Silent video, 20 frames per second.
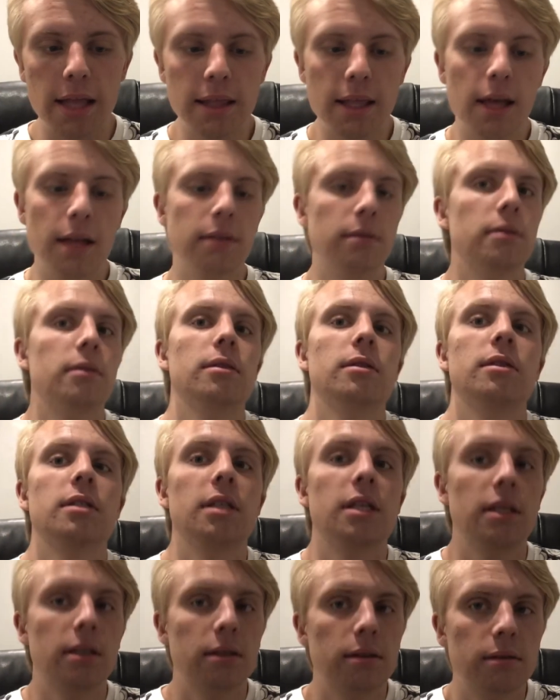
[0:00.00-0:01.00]
then
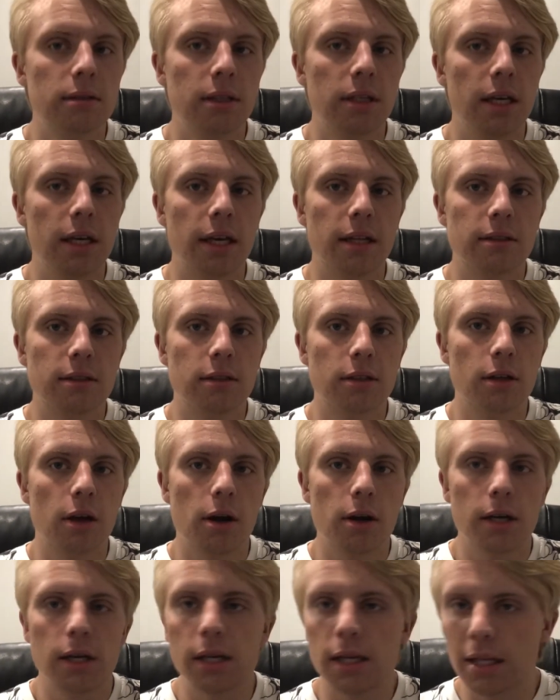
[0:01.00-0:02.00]
he hits the
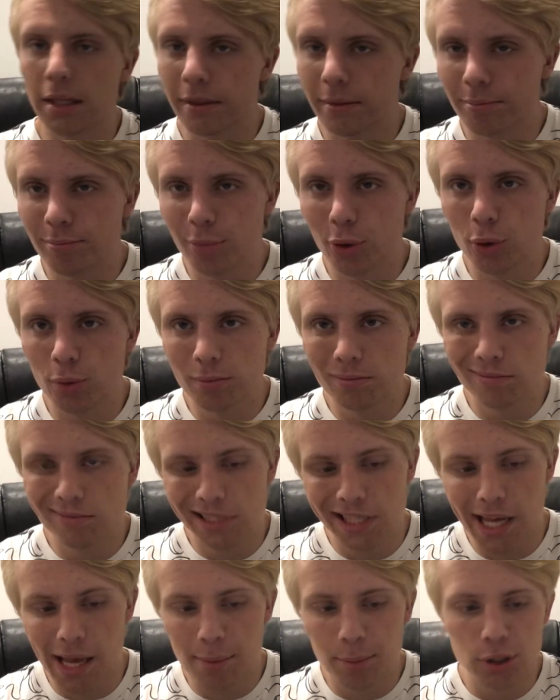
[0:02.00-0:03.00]
target and then boom,
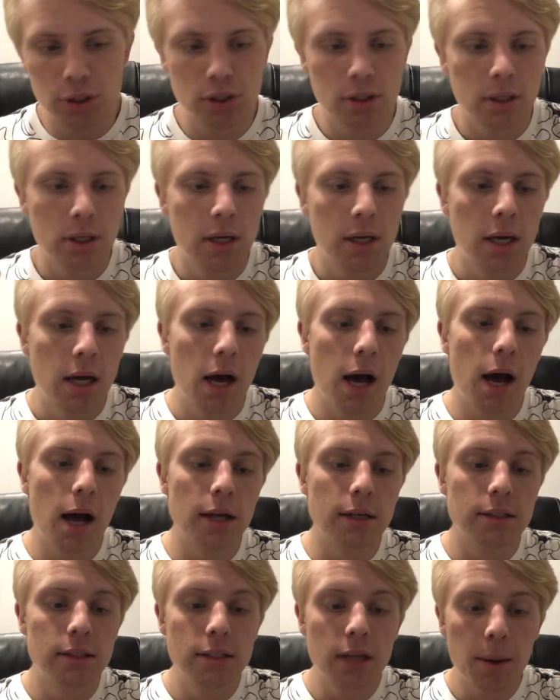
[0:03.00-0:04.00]
damage.
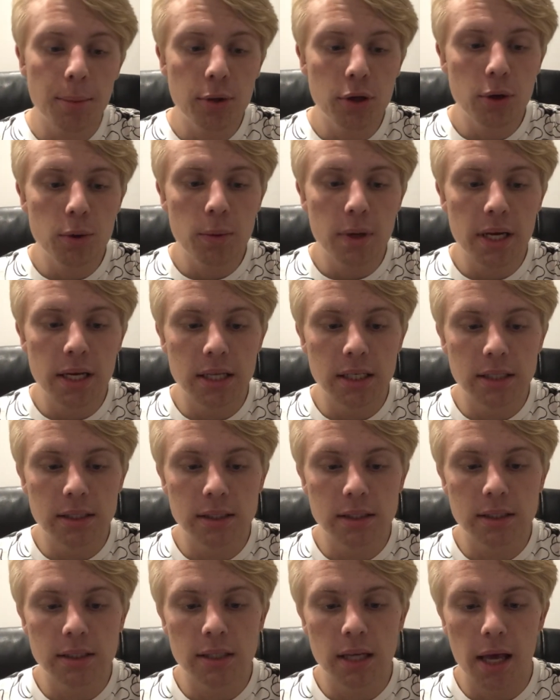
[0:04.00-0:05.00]
W
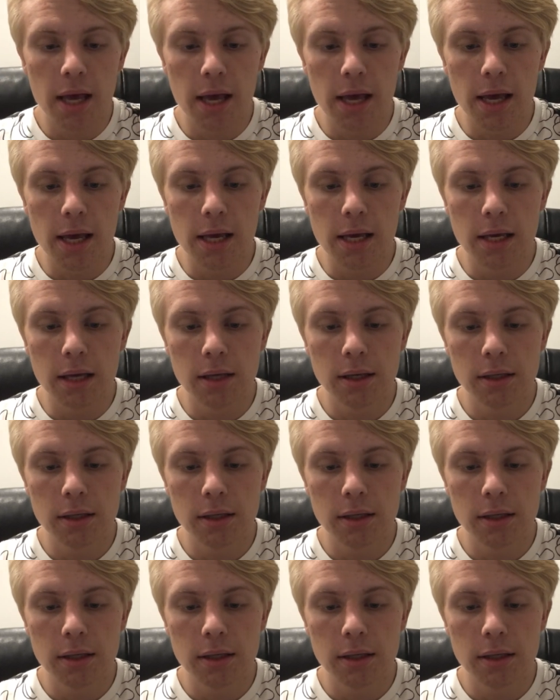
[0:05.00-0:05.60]
is he